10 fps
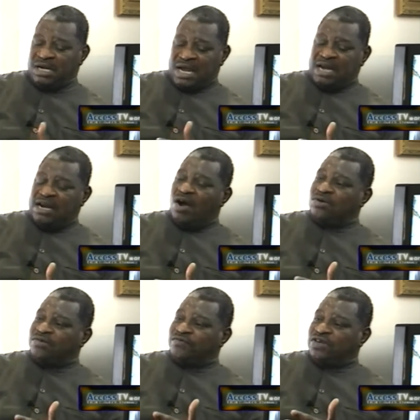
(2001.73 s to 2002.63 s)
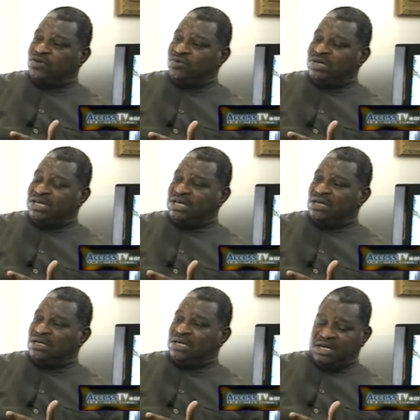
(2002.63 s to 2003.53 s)
and out of the New
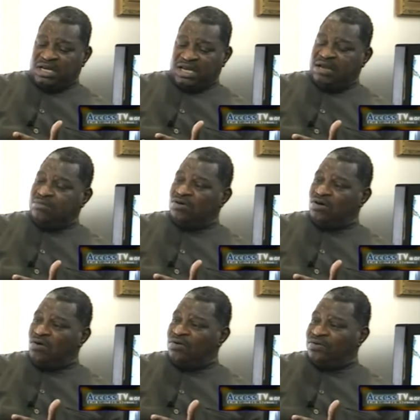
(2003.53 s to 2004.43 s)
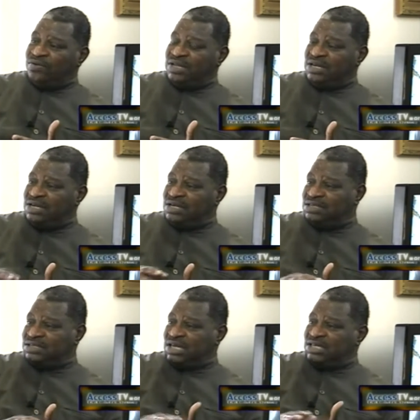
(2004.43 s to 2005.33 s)
Deal came all of
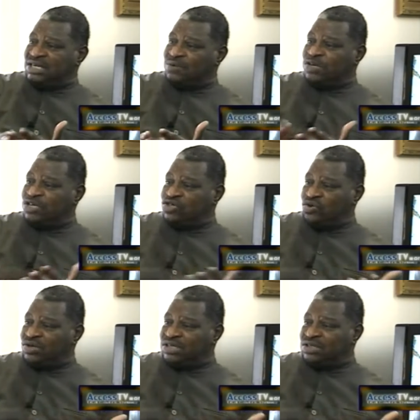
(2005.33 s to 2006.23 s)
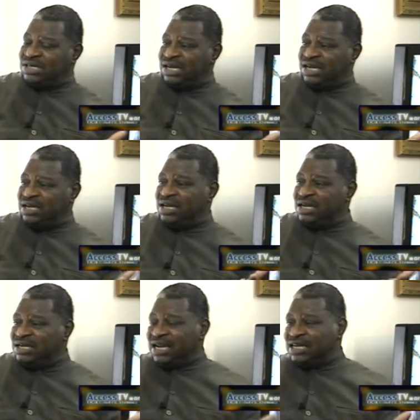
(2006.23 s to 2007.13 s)
these things that we enjoy today
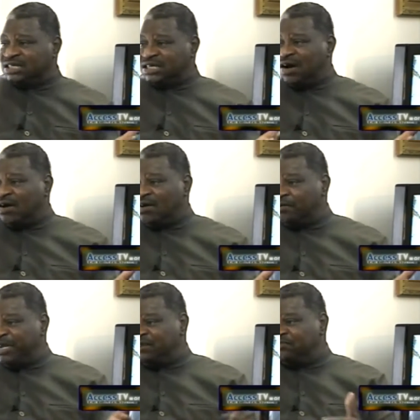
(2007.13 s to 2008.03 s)
that is now being